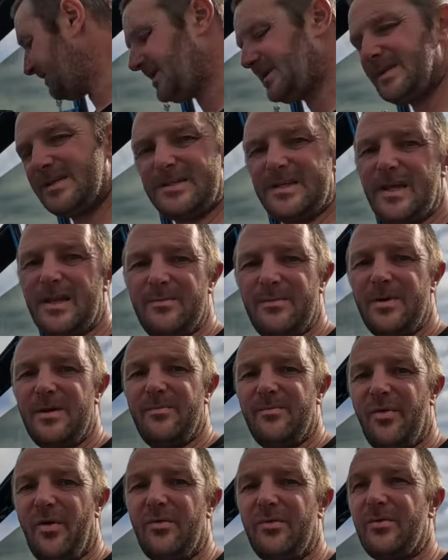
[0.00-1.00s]
this is going to be a
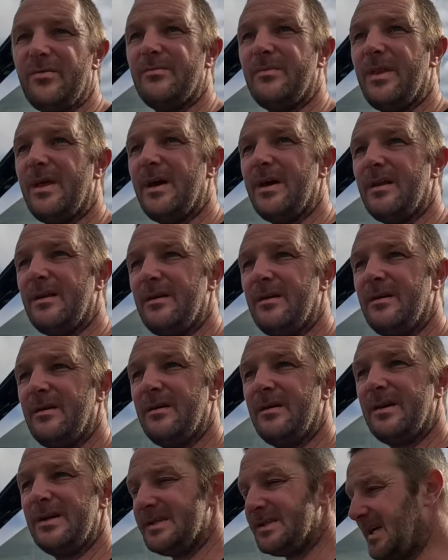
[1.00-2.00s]
problem that
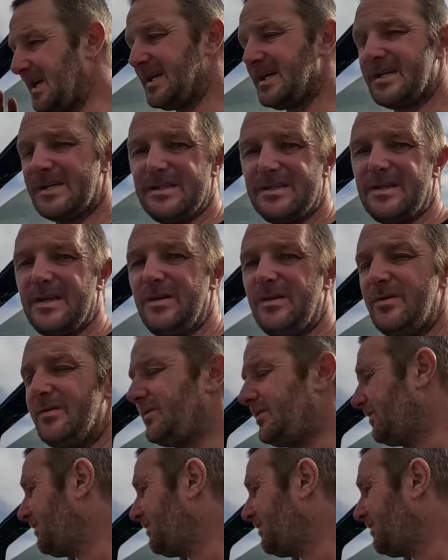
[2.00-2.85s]
is going to continue.